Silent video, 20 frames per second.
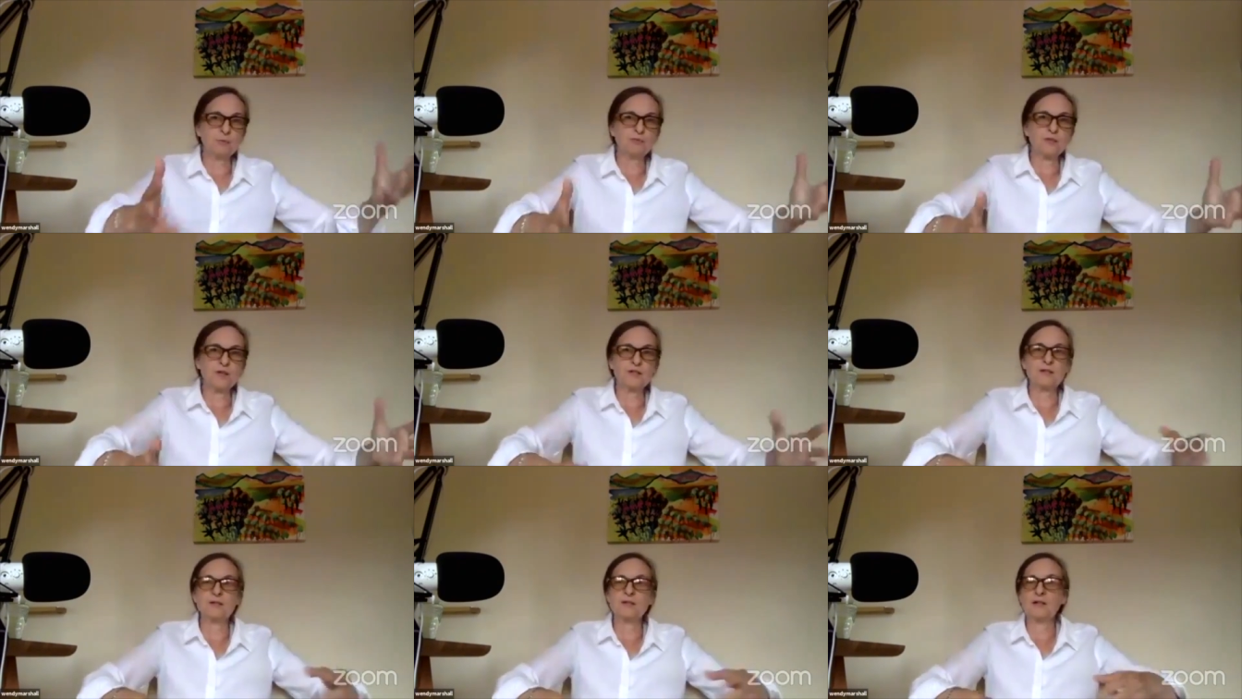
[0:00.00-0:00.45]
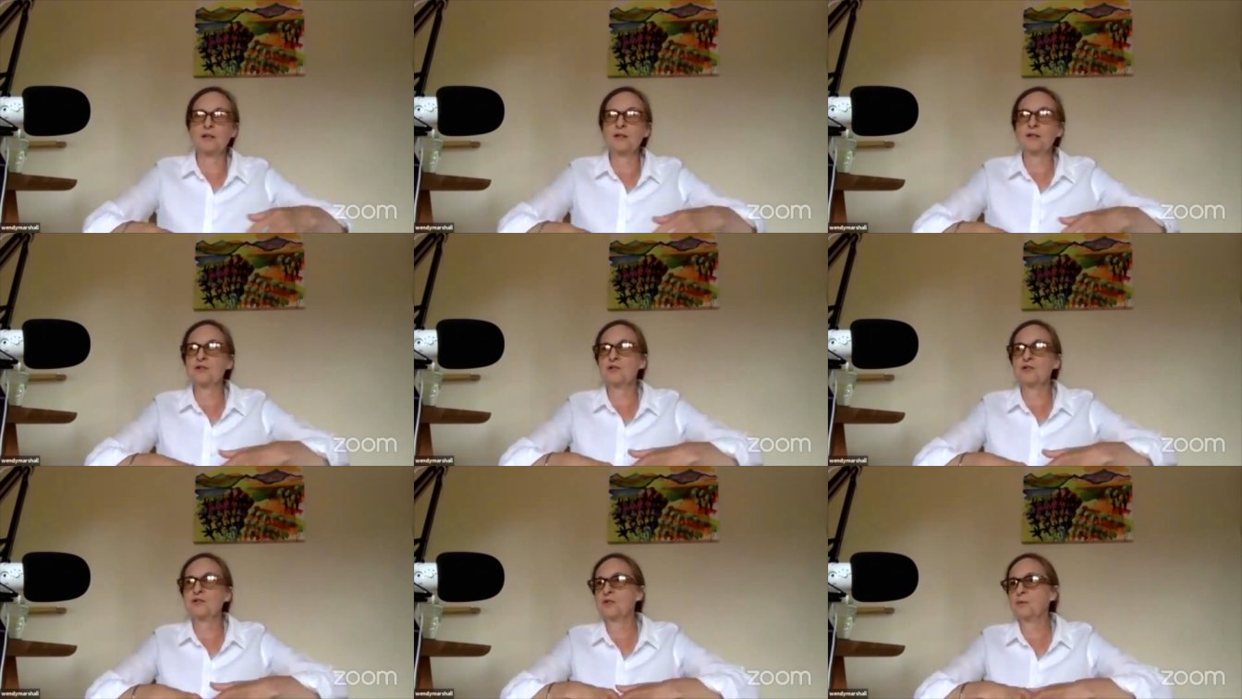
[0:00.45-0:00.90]

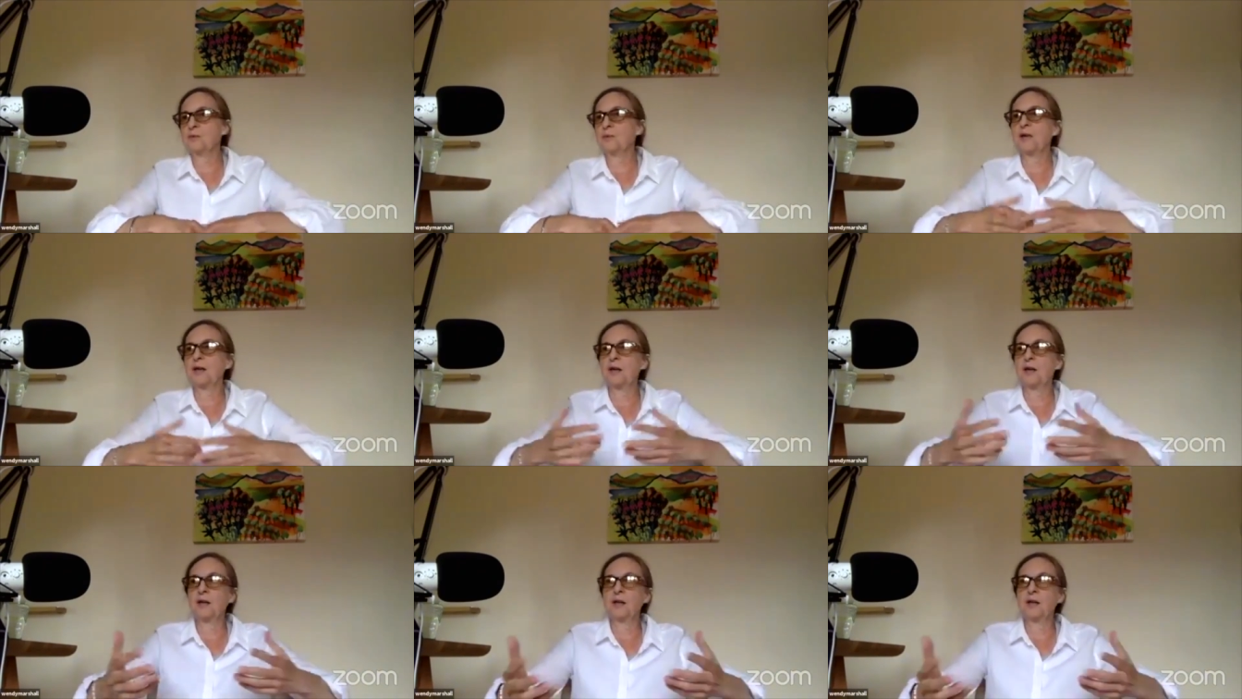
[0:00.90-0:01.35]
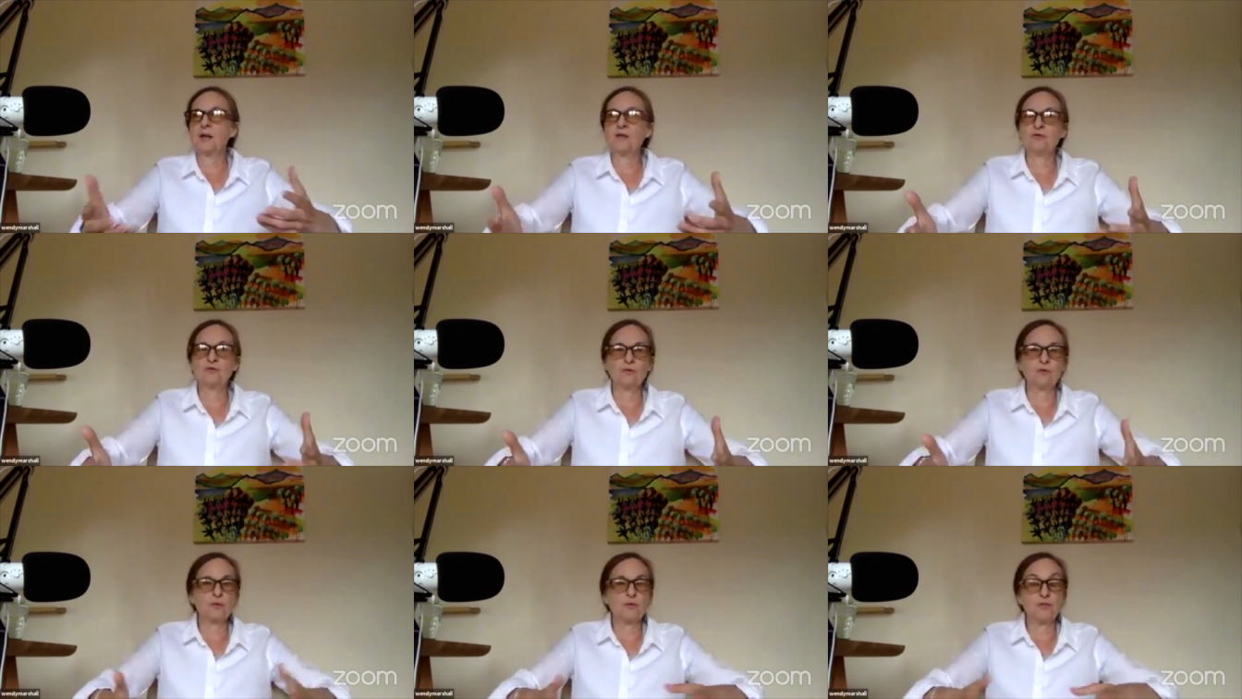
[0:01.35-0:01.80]
presentations we
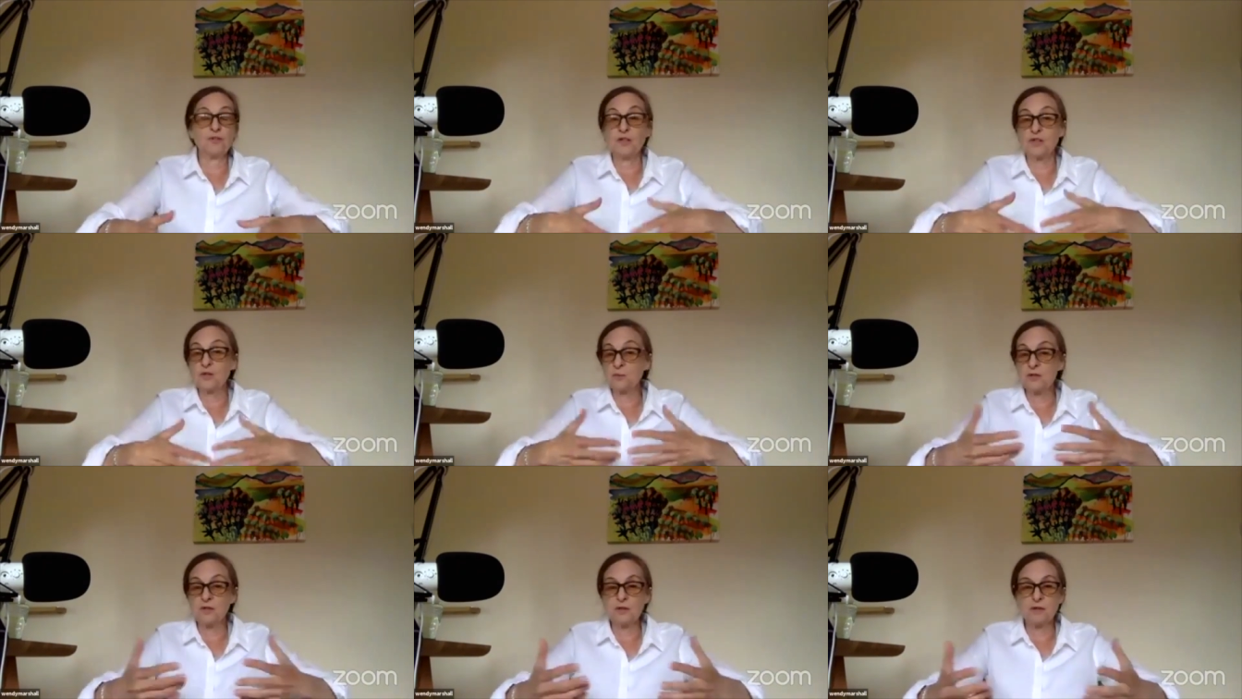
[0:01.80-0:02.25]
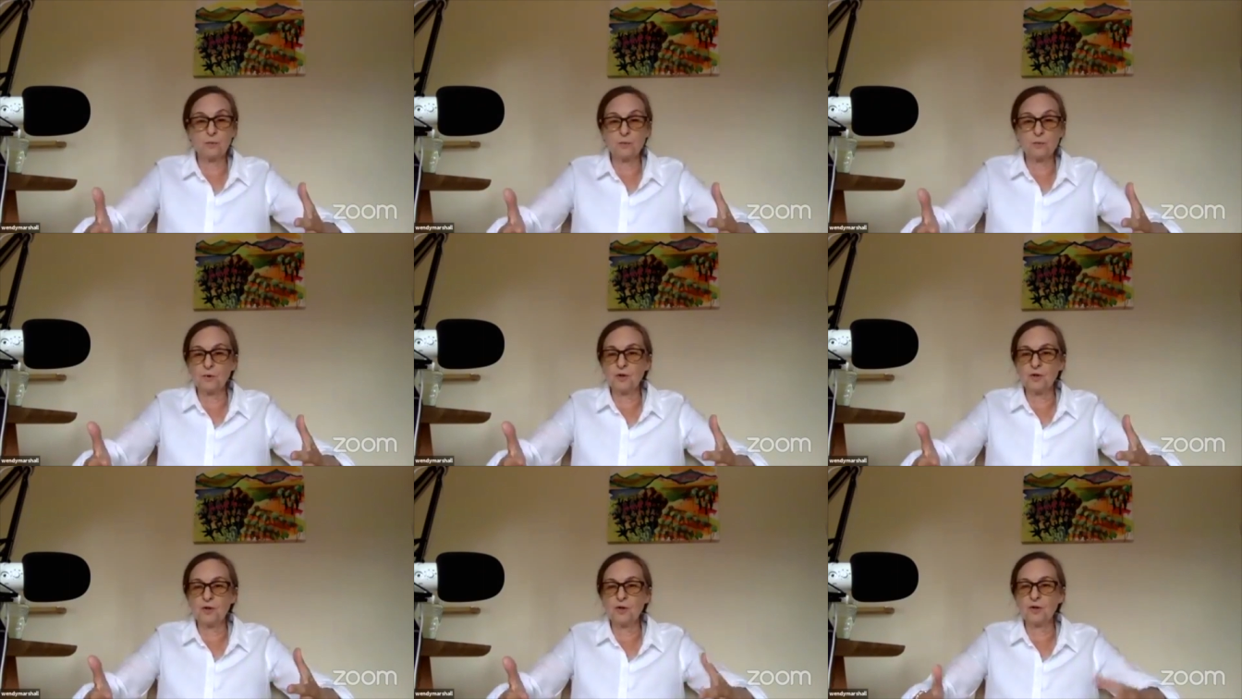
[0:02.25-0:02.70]
gave or things we did at
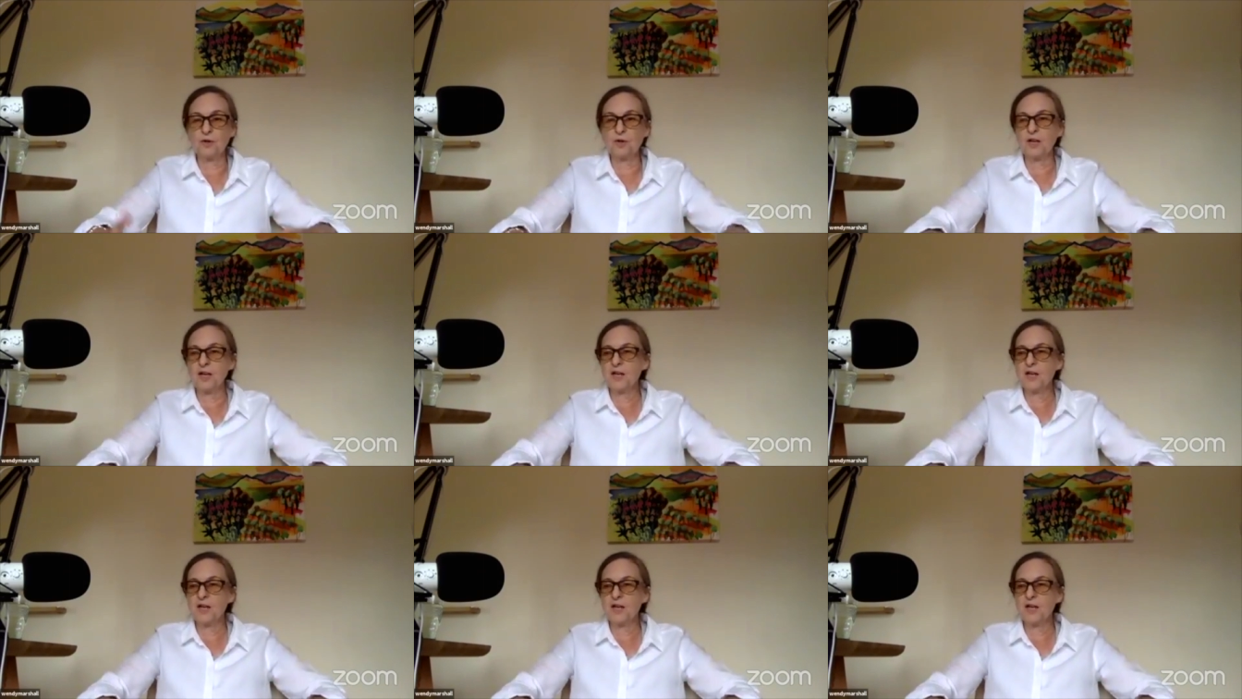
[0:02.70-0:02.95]
work.